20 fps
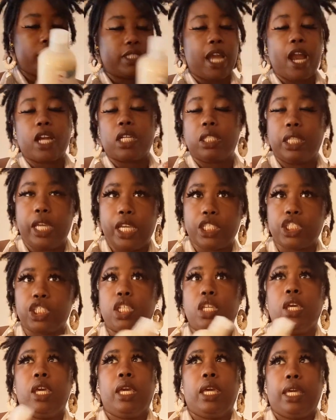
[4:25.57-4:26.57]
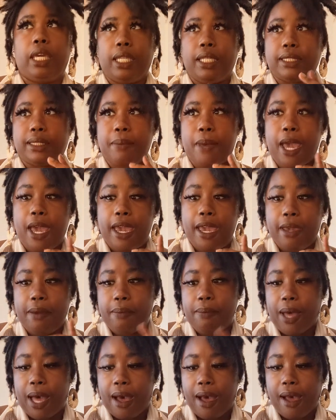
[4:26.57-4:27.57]
entire collection. It is
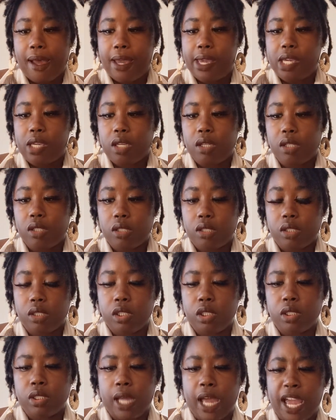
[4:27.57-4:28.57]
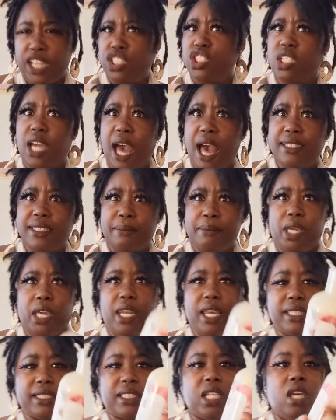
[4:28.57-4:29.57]
made by uh, Ancient
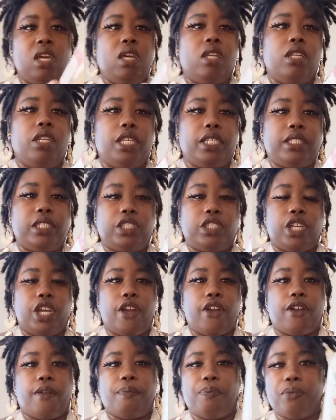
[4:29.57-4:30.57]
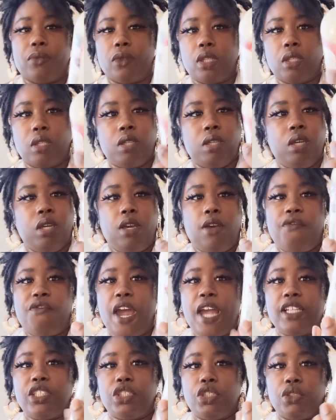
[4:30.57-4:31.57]
Cosmeticz. This is their
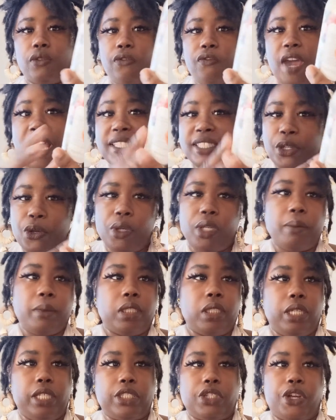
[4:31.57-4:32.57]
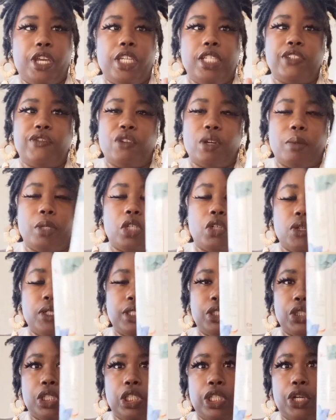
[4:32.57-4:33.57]
facial face cream cleanser and it's from the
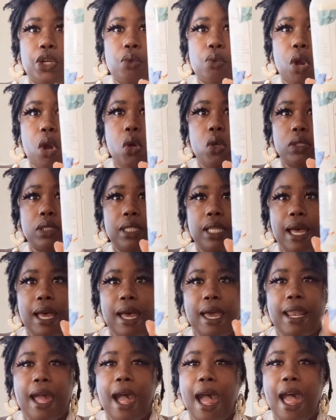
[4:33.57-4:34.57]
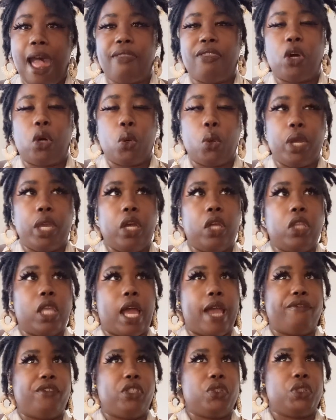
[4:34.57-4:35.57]
crystal clear rose line i have the oil
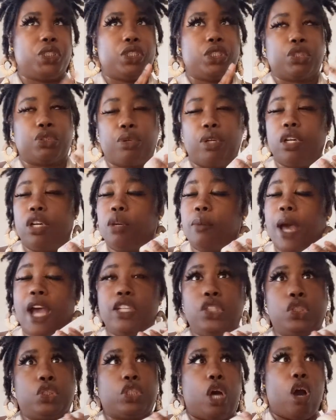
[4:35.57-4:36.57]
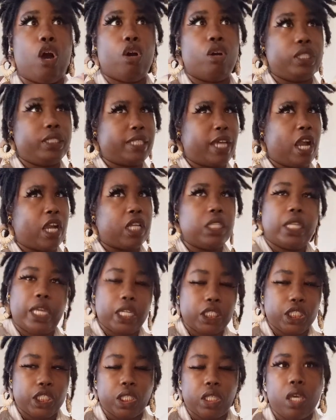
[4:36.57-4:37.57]
i've used the scrub i use the whole entire
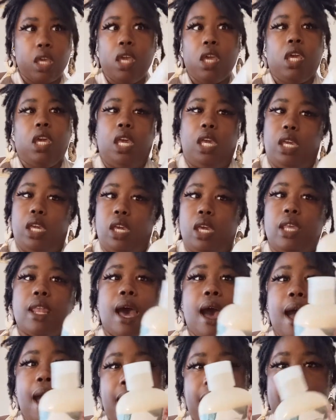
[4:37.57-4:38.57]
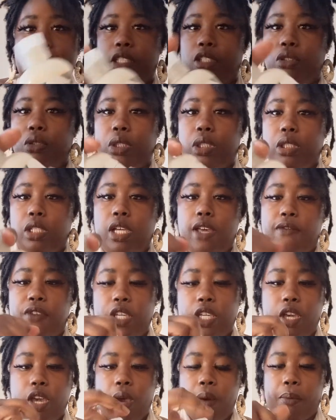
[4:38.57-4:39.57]
collection and I absolutely love
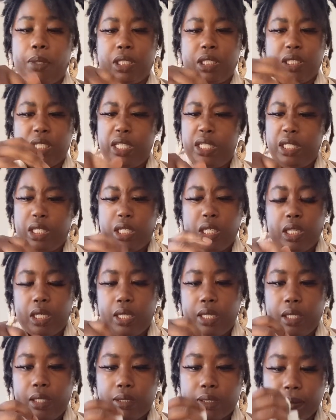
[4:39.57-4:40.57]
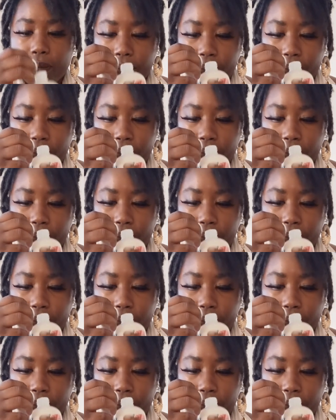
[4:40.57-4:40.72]
it. But the thing is,